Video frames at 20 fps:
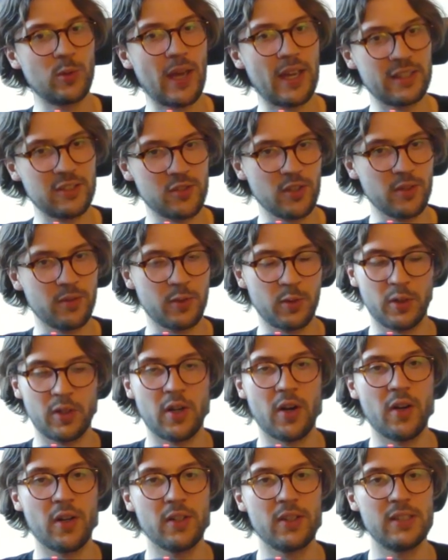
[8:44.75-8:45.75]
extra for a
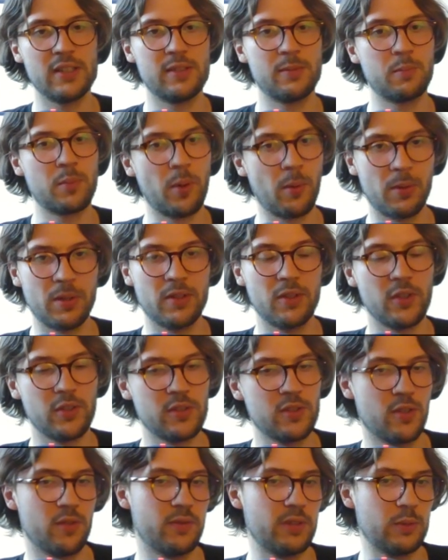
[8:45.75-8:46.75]
card is probably not
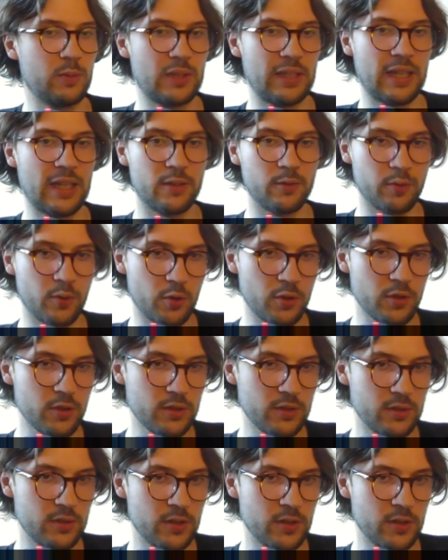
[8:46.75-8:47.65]
something we can afford.